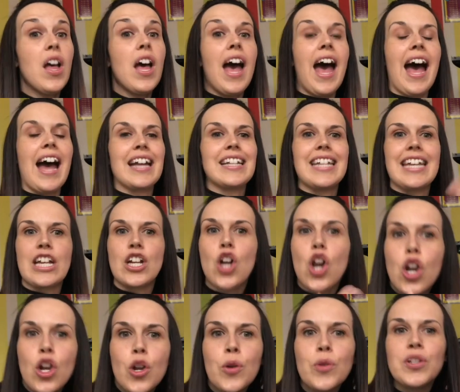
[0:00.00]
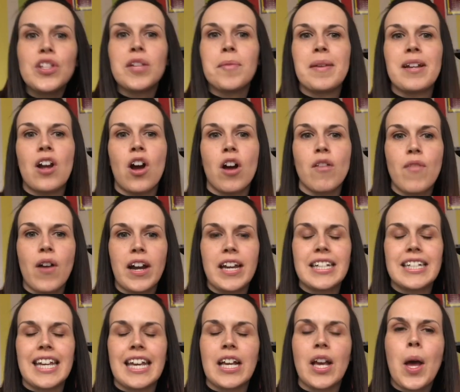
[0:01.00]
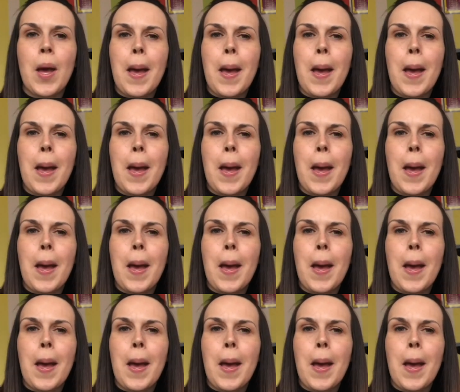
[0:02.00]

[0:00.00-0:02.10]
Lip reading: at including them in our writing.